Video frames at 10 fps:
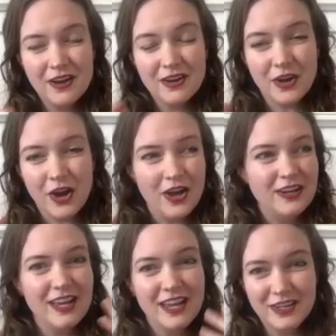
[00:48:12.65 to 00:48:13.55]
God
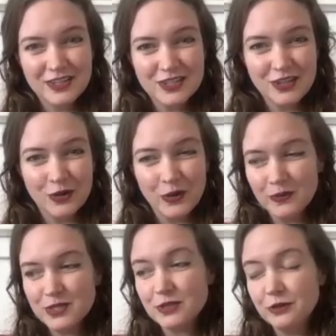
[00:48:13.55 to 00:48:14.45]
and your
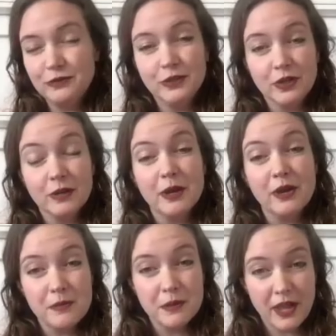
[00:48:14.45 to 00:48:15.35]
own soul feel good about
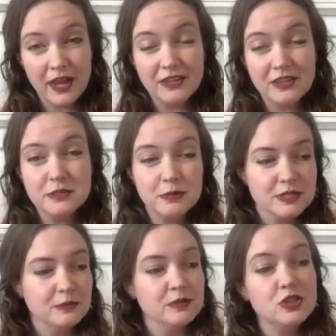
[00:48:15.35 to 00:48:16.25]
applying these principles